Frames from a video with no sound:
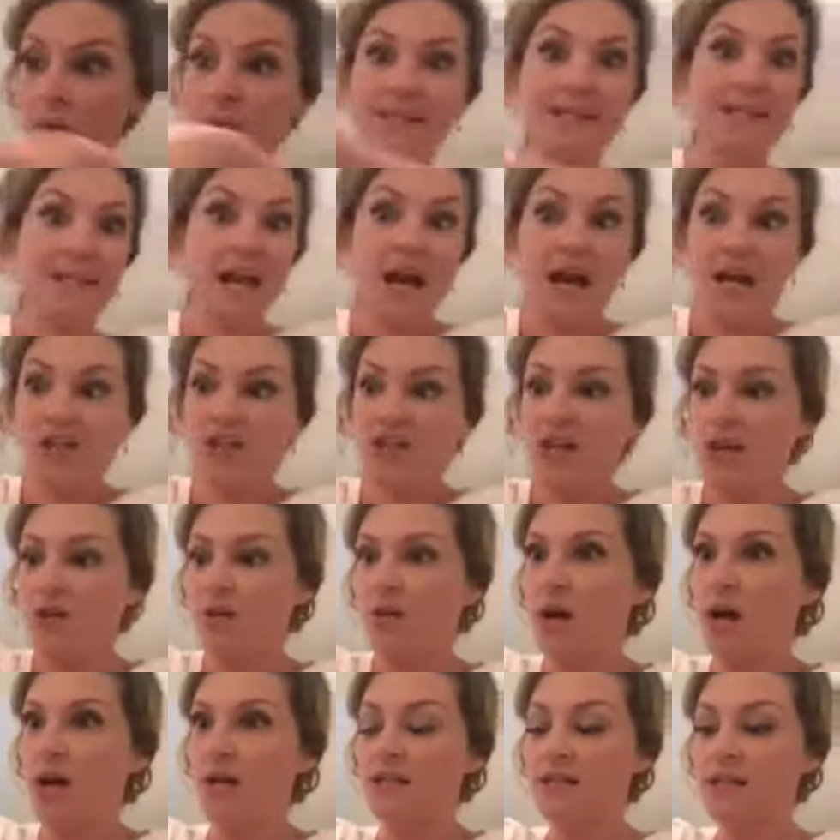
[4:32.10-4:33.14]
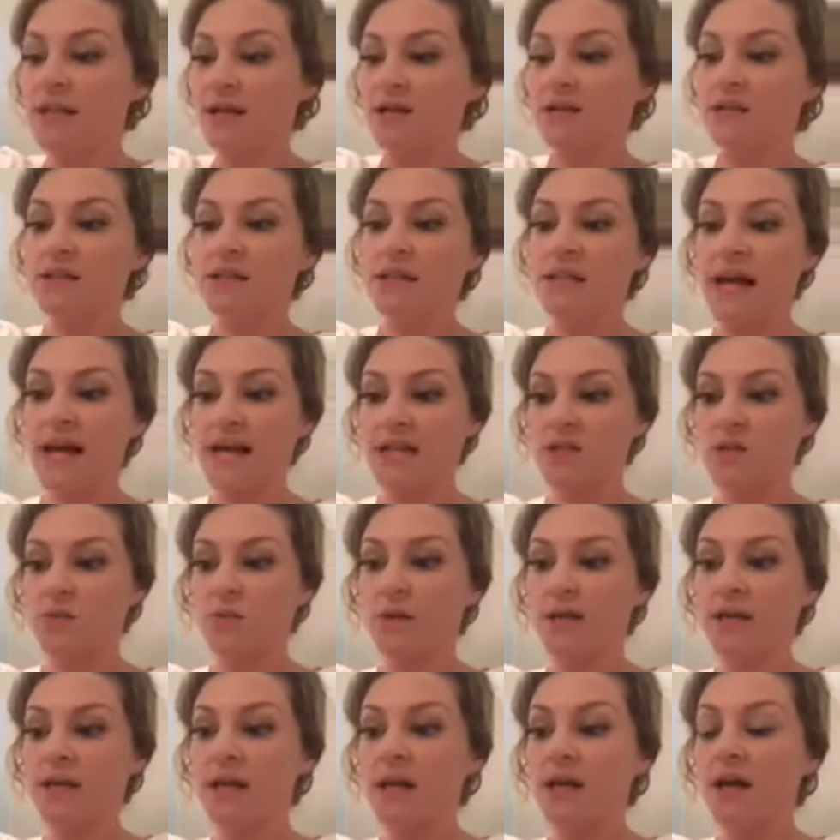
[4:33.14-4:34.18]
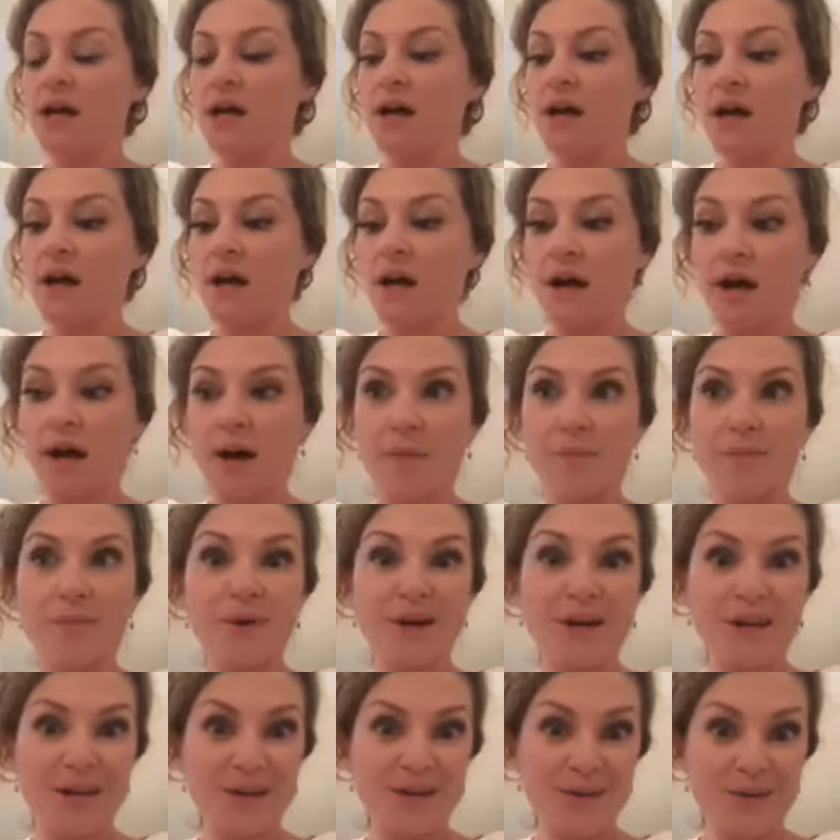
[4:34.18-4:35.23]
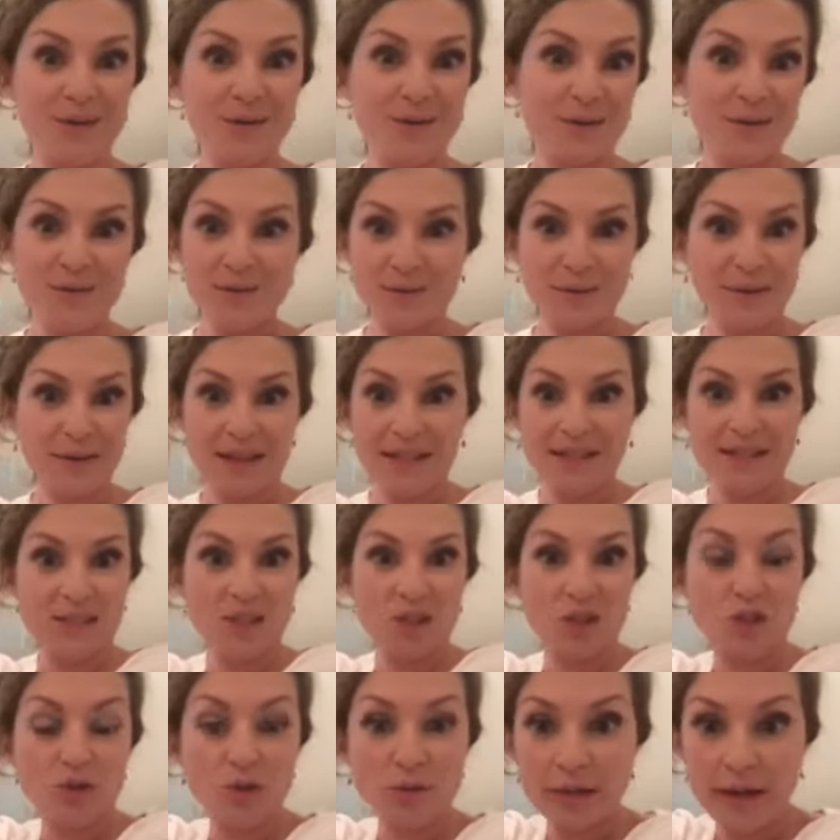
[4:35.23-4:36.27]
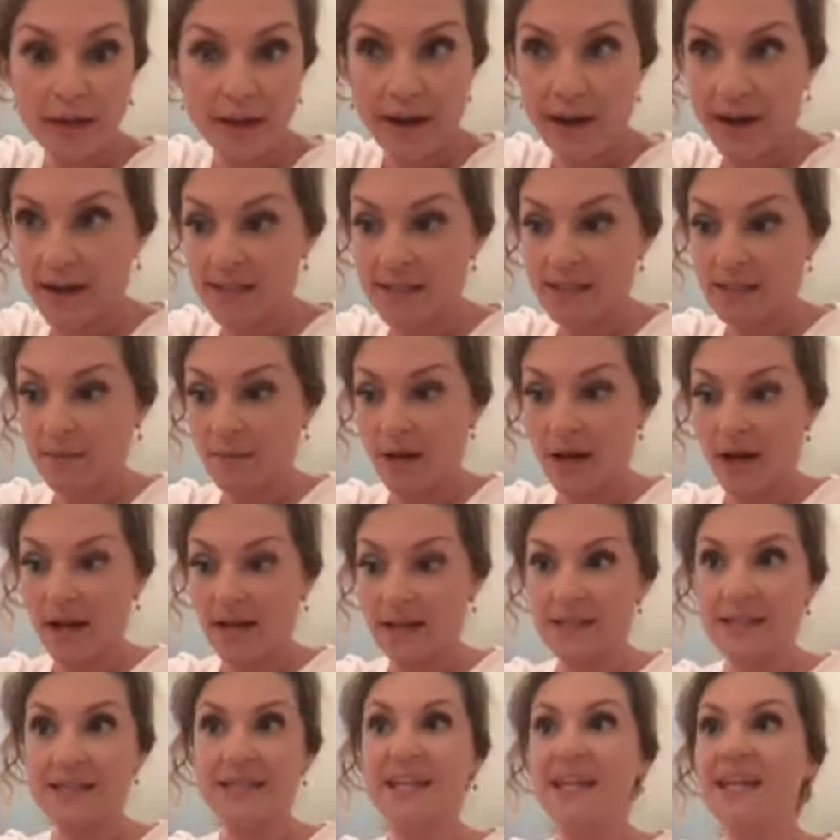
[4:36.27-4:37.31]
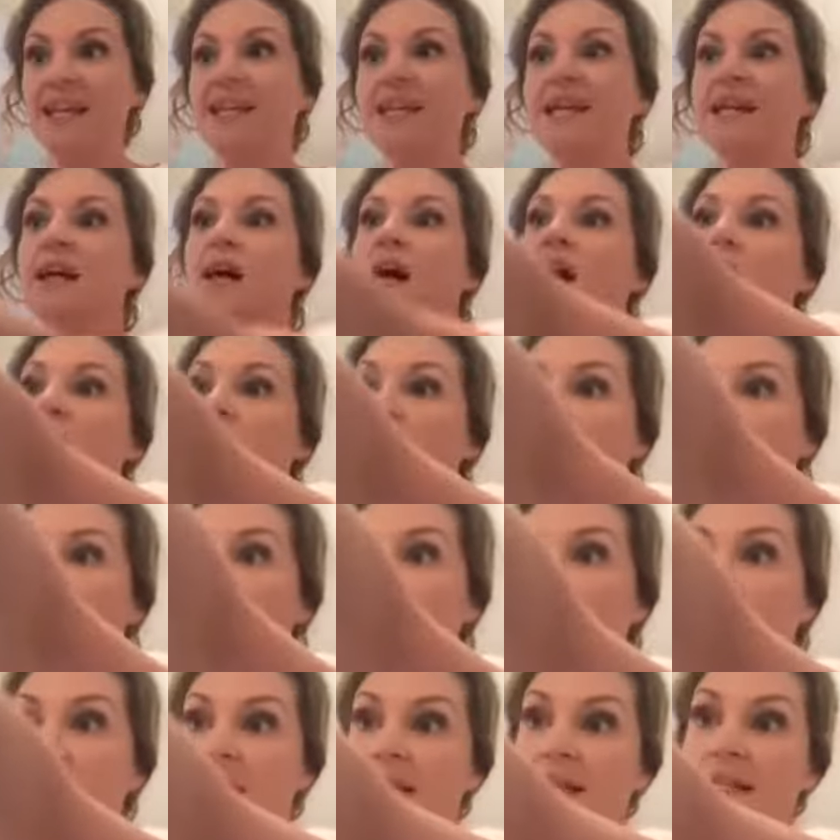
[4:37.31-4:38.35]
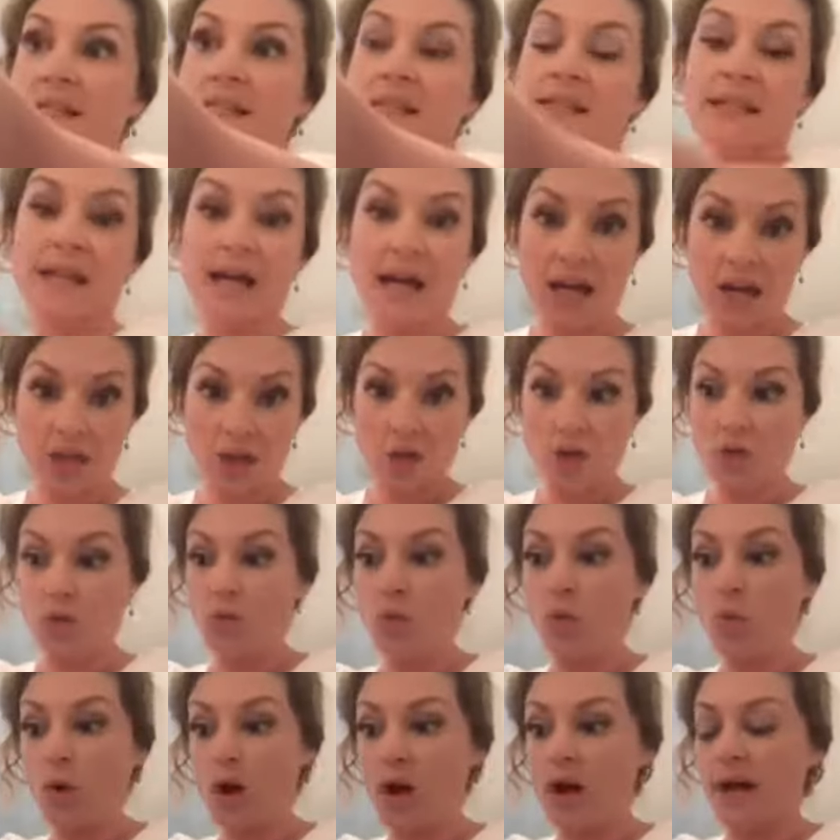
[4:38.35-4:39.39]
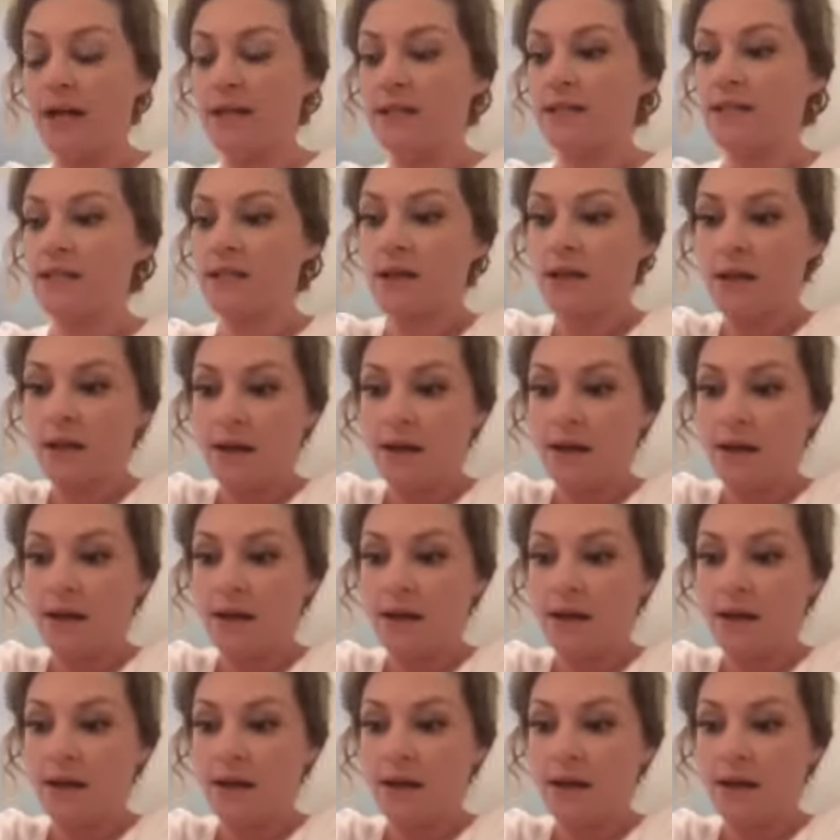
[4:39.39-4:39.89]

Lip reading: did eyeshadow cocktails last week, but realizing that you can customize any color it is that you want.